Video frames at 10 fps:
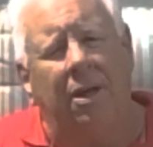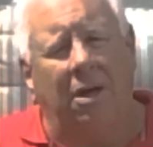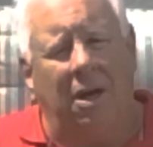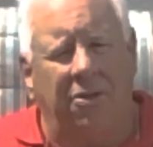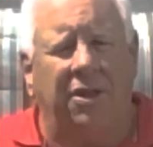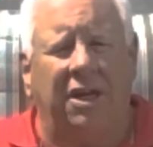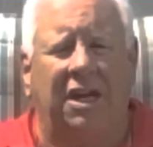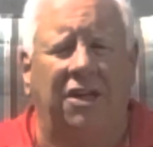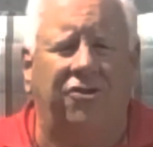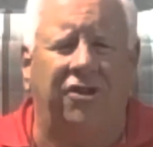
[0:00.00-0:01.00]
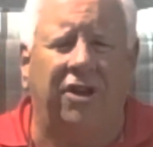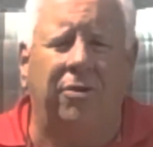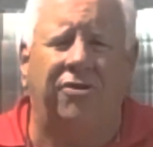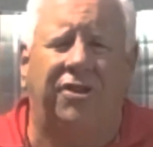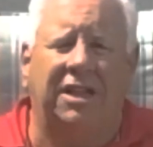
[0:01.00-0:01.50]
Another thing to consider
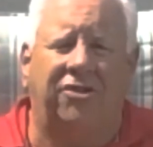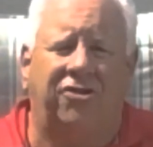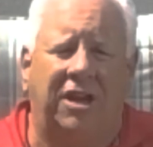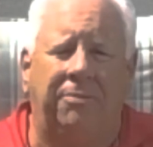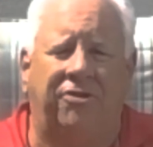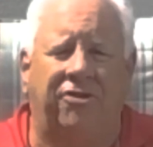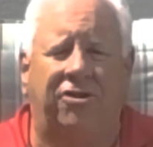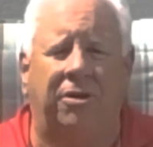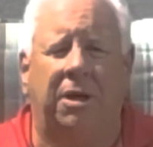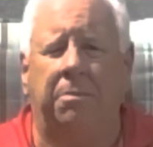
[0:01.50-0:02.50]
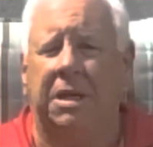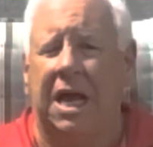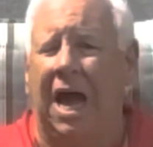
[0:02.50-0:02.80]
is that the steam system can be